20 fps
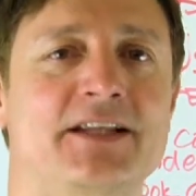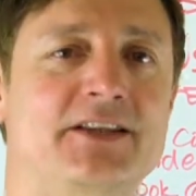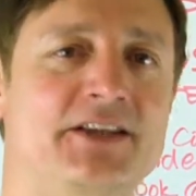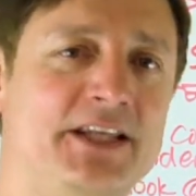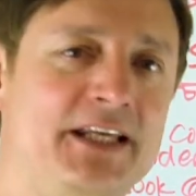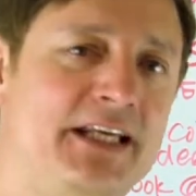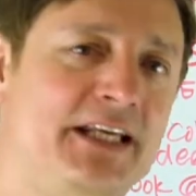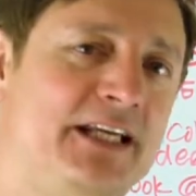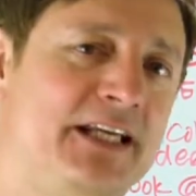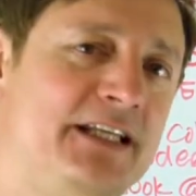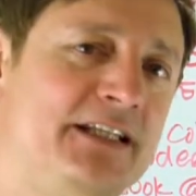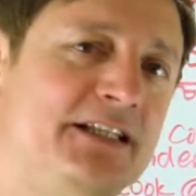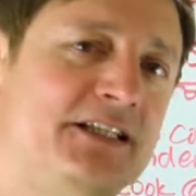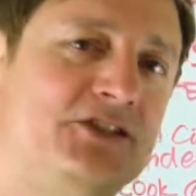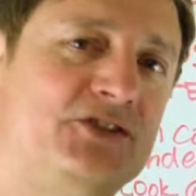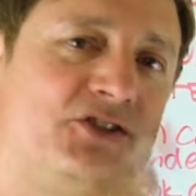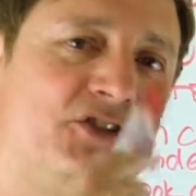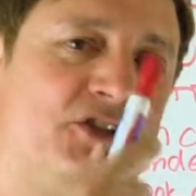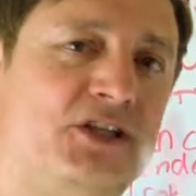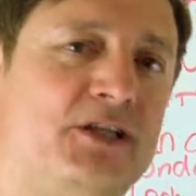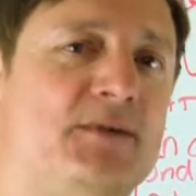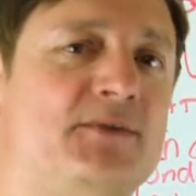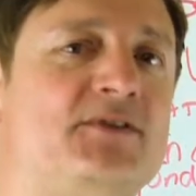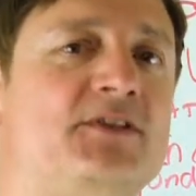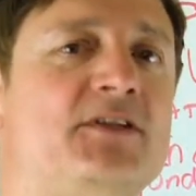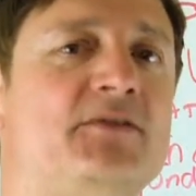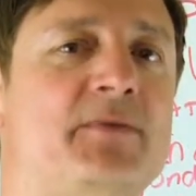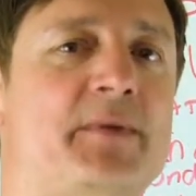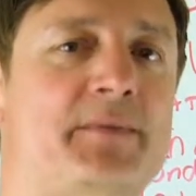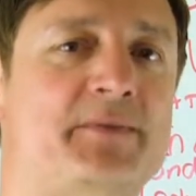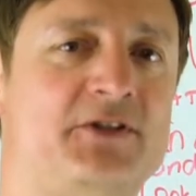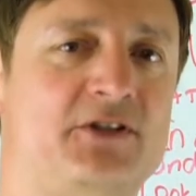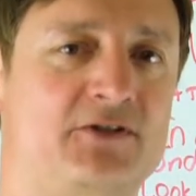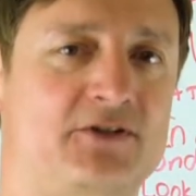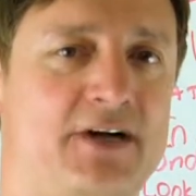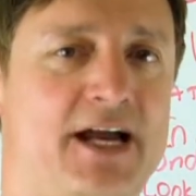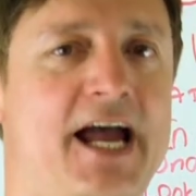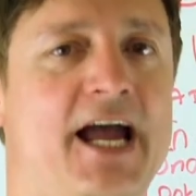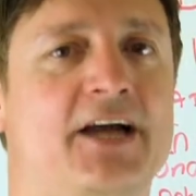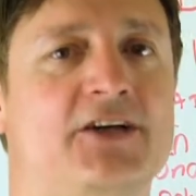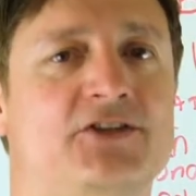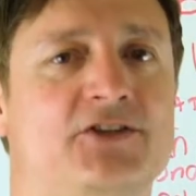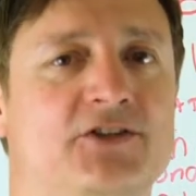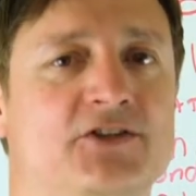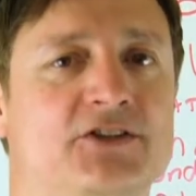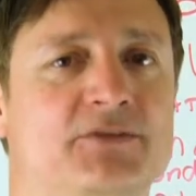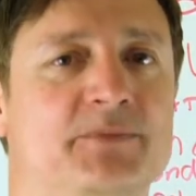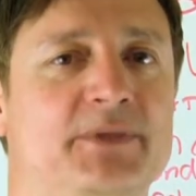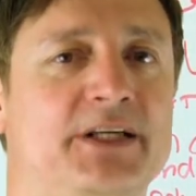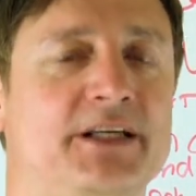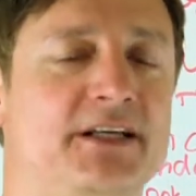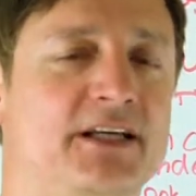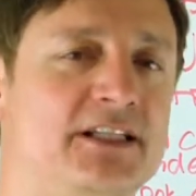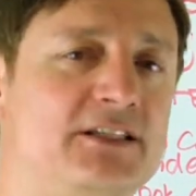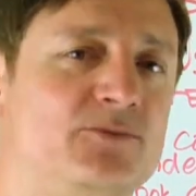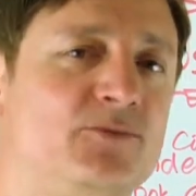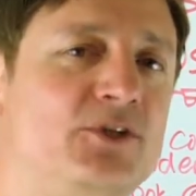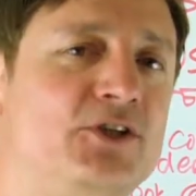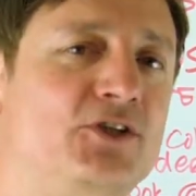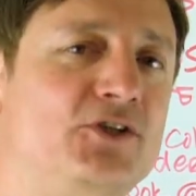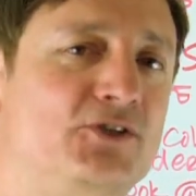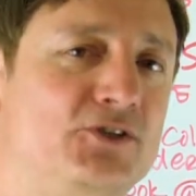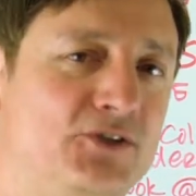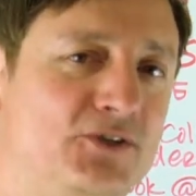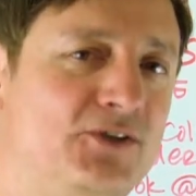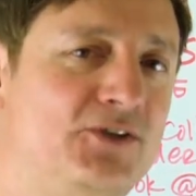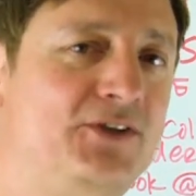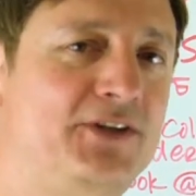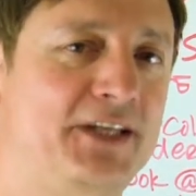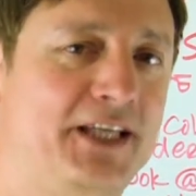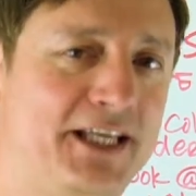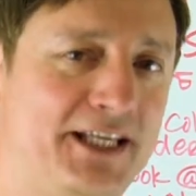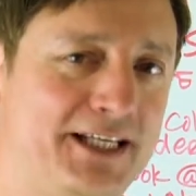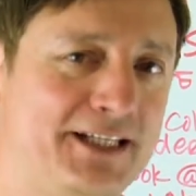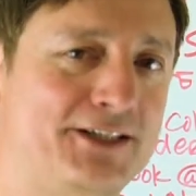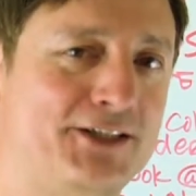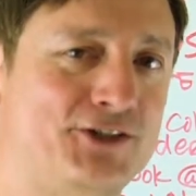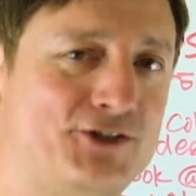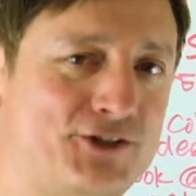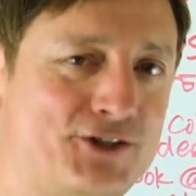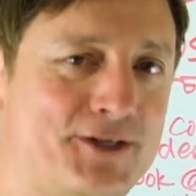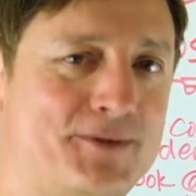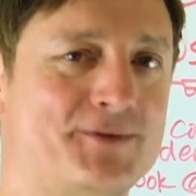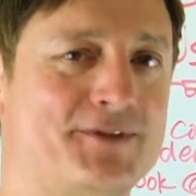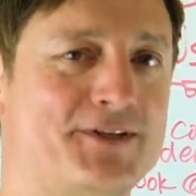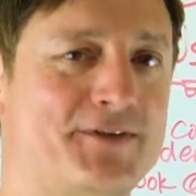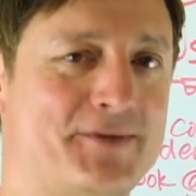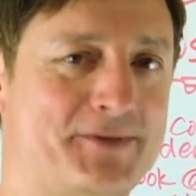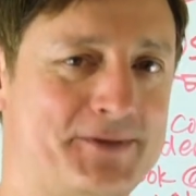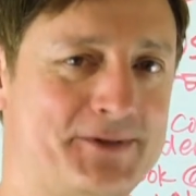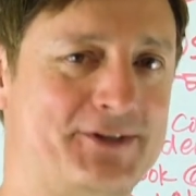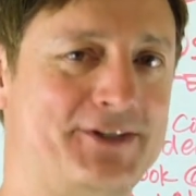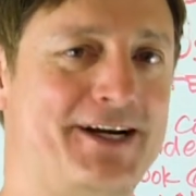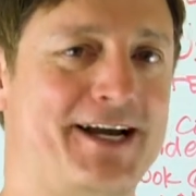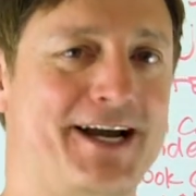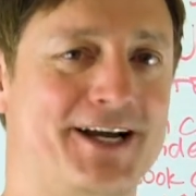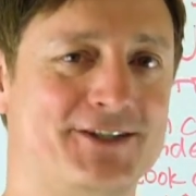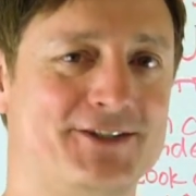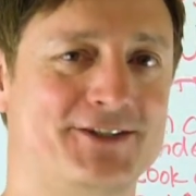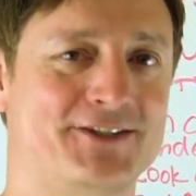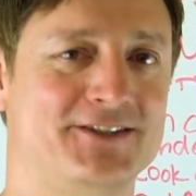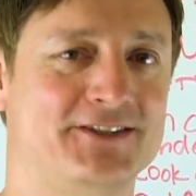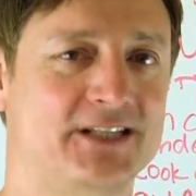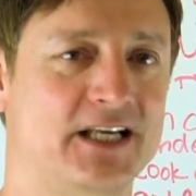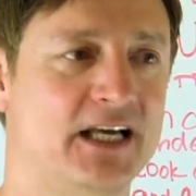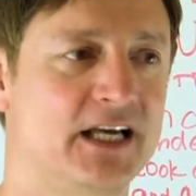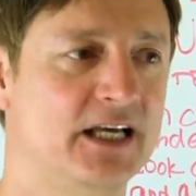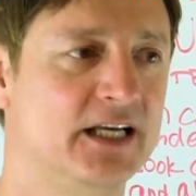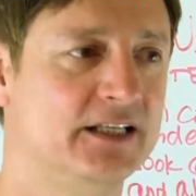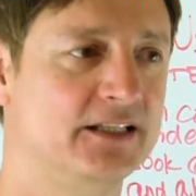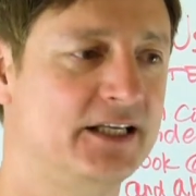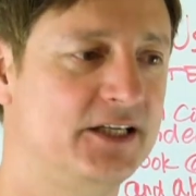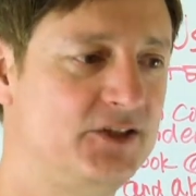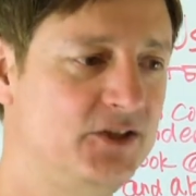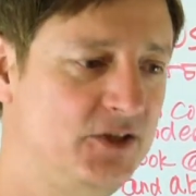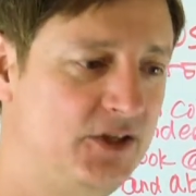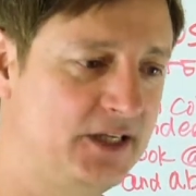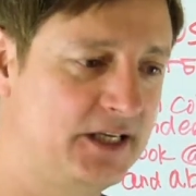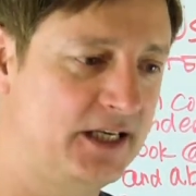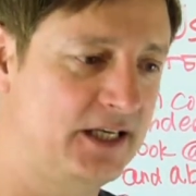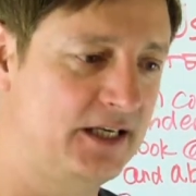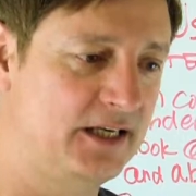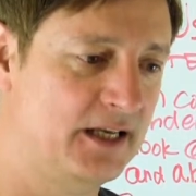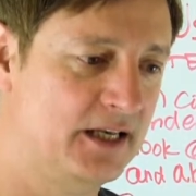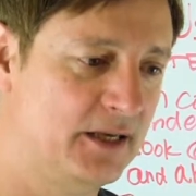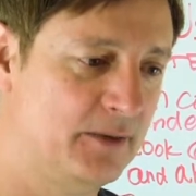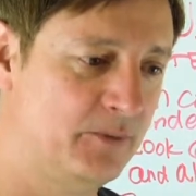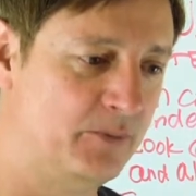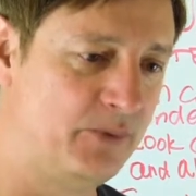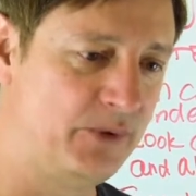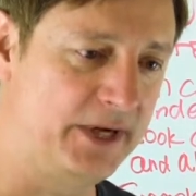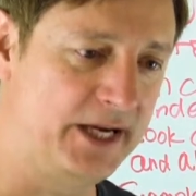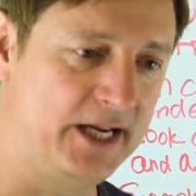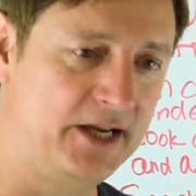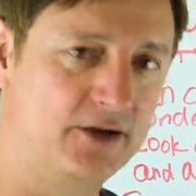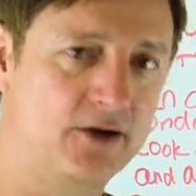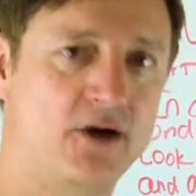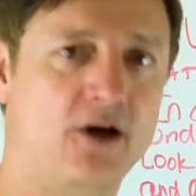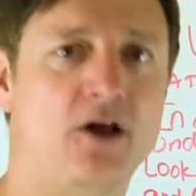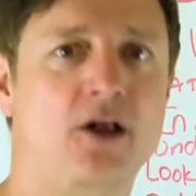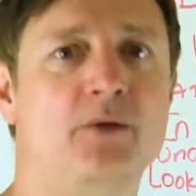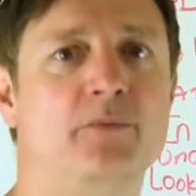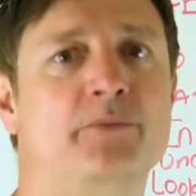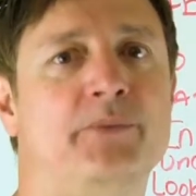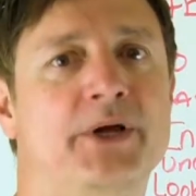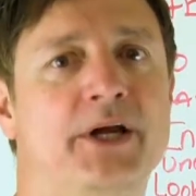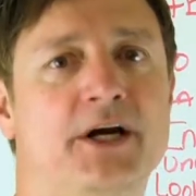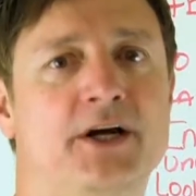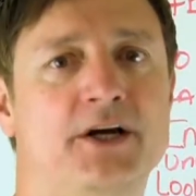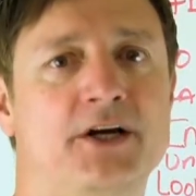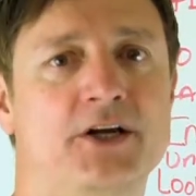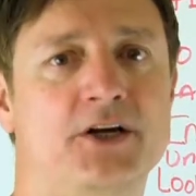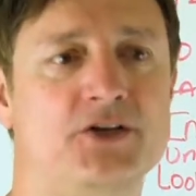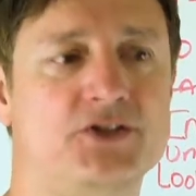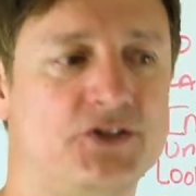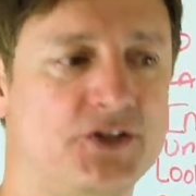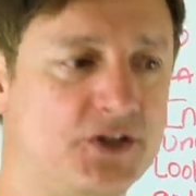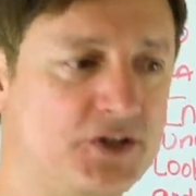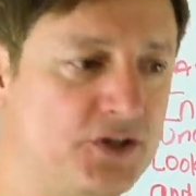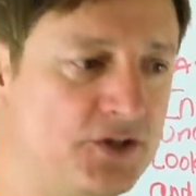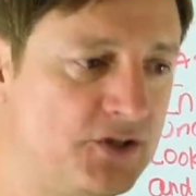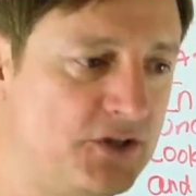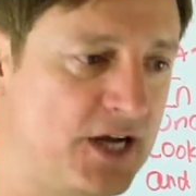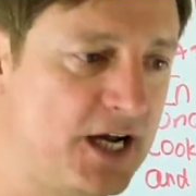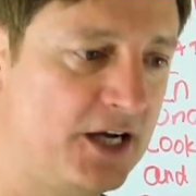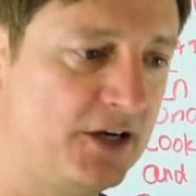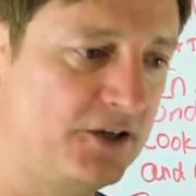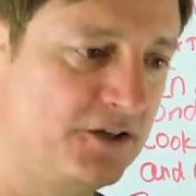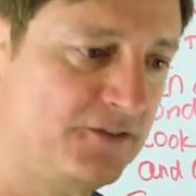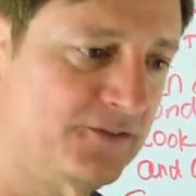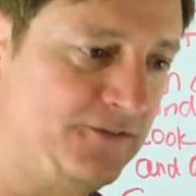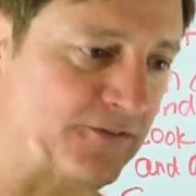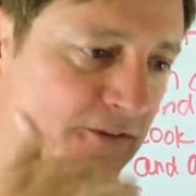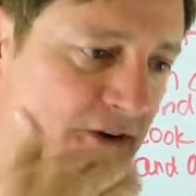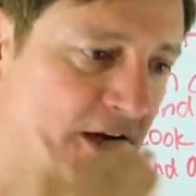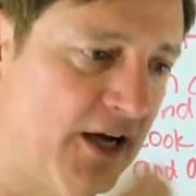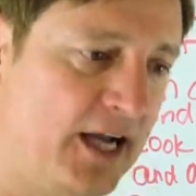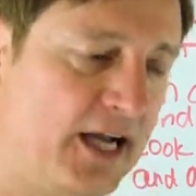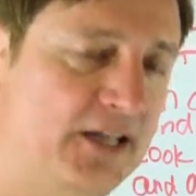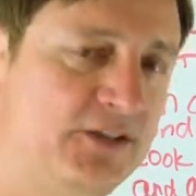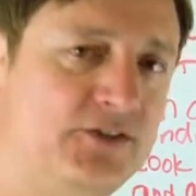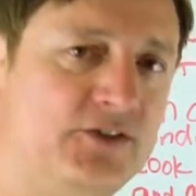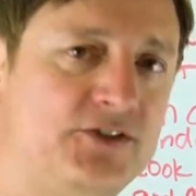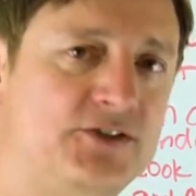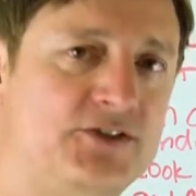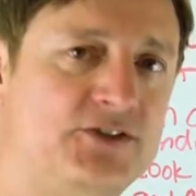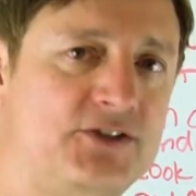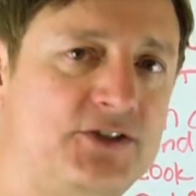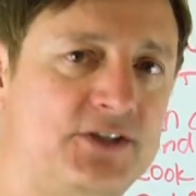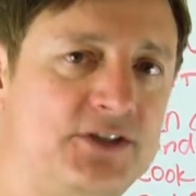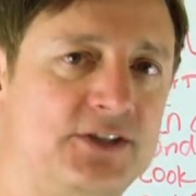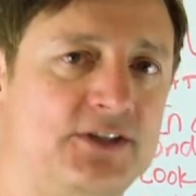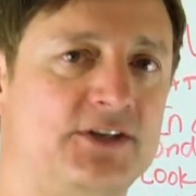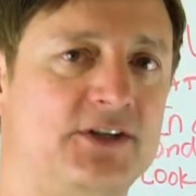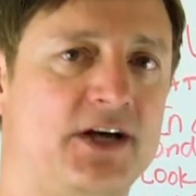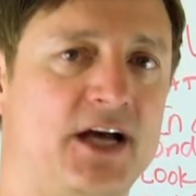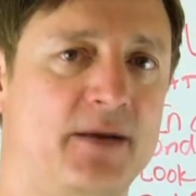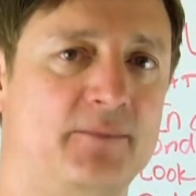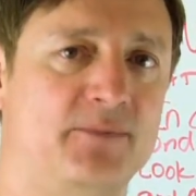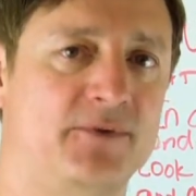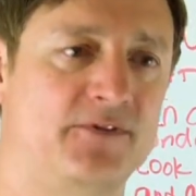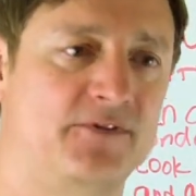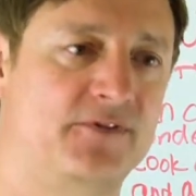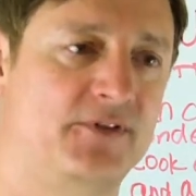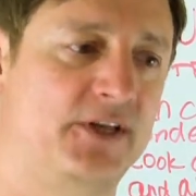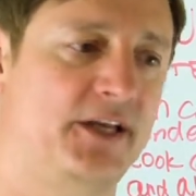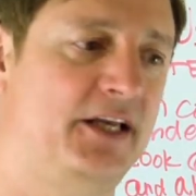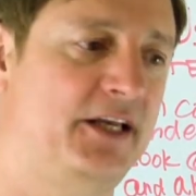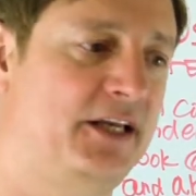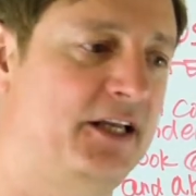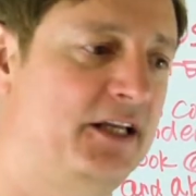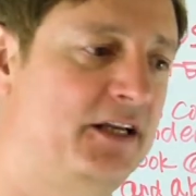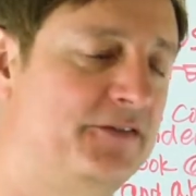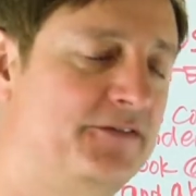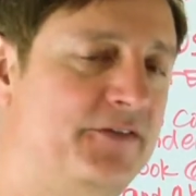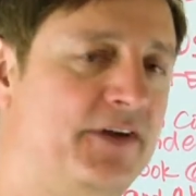think in the terms of abstractions, because when you do think in the terms of abstractions, then you can break all barriers and you're not confined to a certain type of thinking.